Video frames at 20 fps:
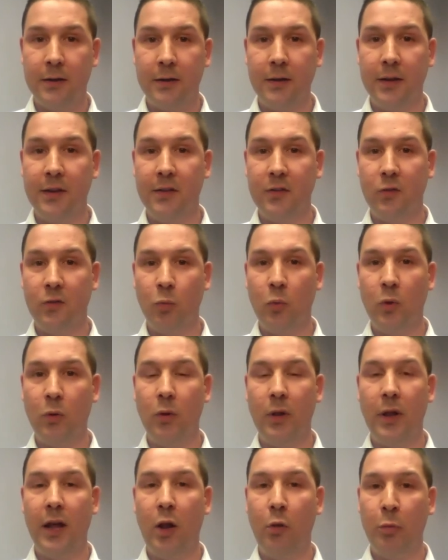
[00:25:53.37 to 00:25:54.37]
is what
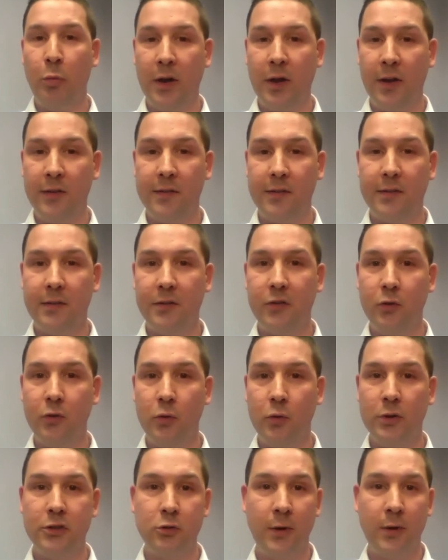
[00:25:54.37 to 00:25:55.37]
will help us
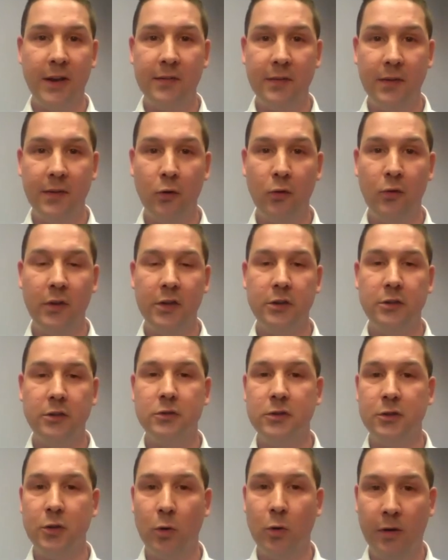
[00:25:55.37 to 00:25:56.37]
to address those
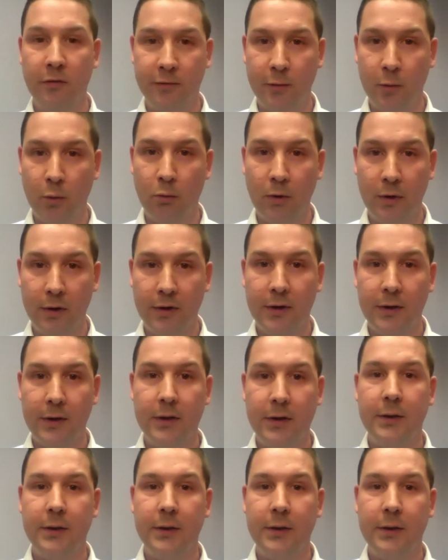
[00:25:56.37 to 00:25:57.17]
issues going forward.